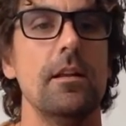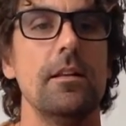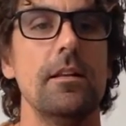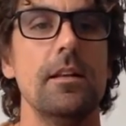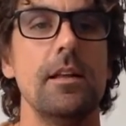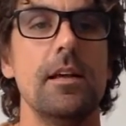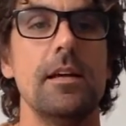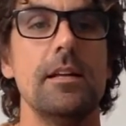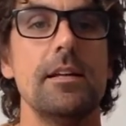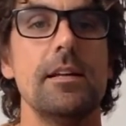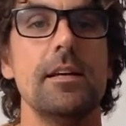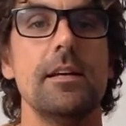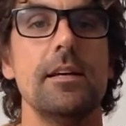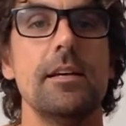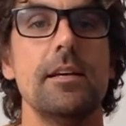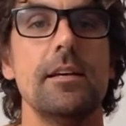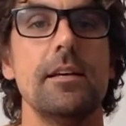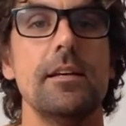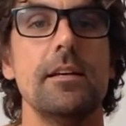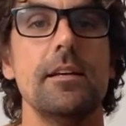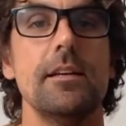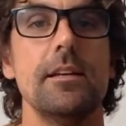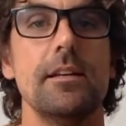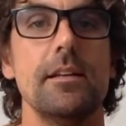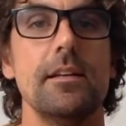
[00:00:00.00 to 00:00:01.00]
la, la, la,
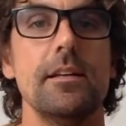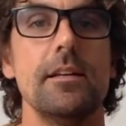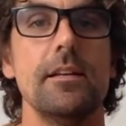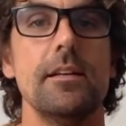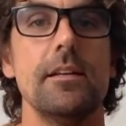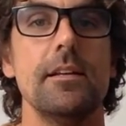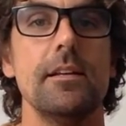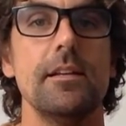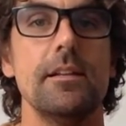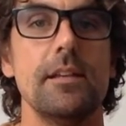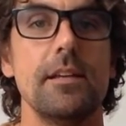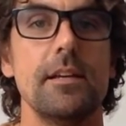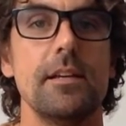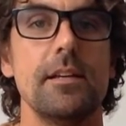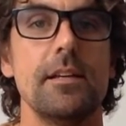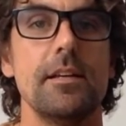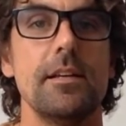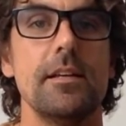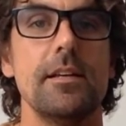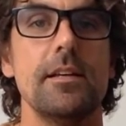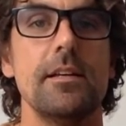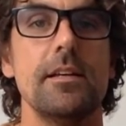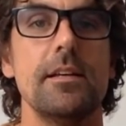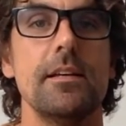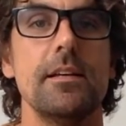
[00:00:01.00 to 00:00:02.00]
la, la, la,
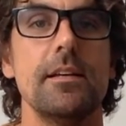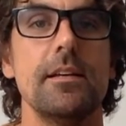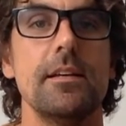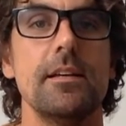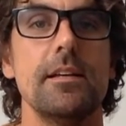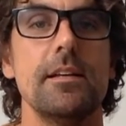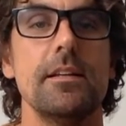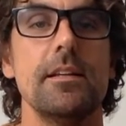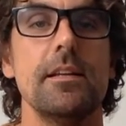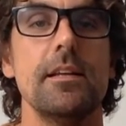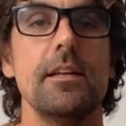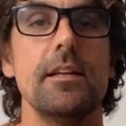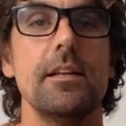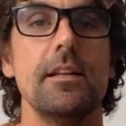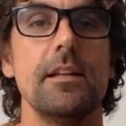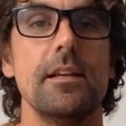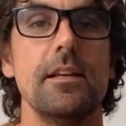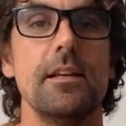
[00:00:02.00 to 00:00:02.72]
la, la,